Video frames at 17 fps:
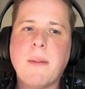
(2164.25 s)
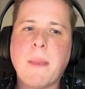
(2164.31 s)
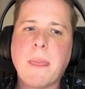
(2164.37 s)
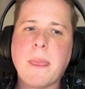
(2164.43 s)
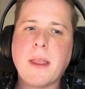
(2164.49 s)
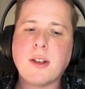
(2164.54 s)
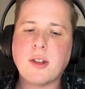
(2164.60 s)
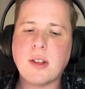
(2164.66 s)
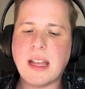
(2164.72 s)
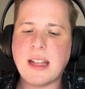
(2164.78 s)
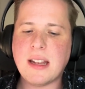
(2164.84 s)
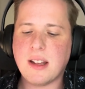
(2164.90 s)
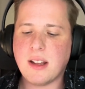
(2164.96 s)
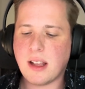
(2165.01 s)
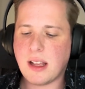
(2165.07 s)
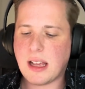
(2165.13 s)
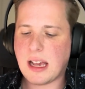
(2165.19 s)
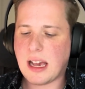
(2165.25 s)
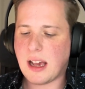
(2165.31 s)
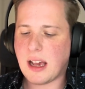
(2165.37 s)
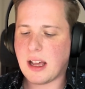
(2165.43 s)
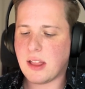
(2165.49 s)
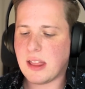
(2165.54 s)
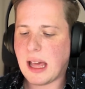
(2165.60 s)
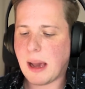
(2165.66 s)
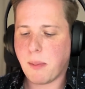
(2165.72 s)
So then,
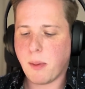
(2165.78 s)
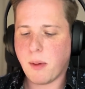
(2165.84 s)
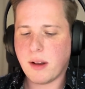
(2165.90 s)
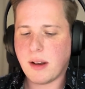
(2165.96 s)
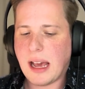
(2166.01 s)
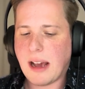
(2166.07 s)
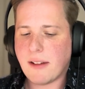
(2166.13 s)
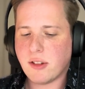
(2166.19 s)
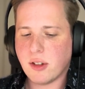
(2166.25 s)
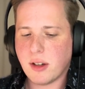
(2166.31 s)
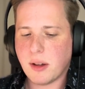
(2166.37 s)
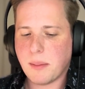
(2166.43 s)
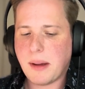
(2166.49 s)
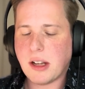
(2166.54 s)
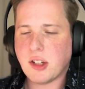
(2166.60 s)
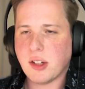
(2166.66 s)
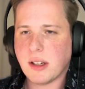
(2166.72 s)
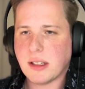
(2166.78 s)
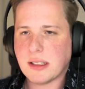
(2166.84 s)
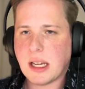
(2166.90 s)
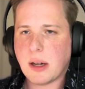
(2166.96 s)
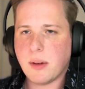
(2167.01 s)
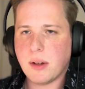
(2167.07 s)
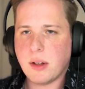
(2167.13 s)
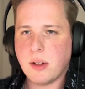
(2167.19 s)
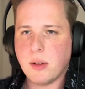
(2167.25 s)
at that point, after Imagineering, is that
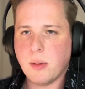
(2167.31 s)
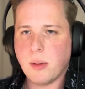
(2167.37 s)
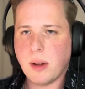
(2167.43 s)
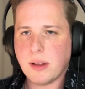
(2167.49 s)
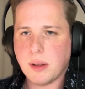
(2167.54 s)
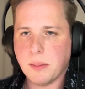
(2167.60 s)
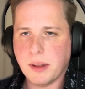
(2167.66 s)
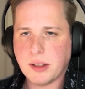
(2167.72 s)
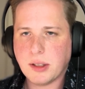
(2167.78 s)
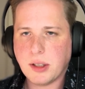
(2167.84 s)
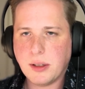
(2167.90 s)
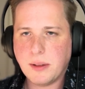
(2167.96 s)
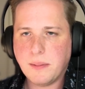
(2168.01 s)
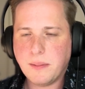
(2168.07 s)
when you went to Blizzard?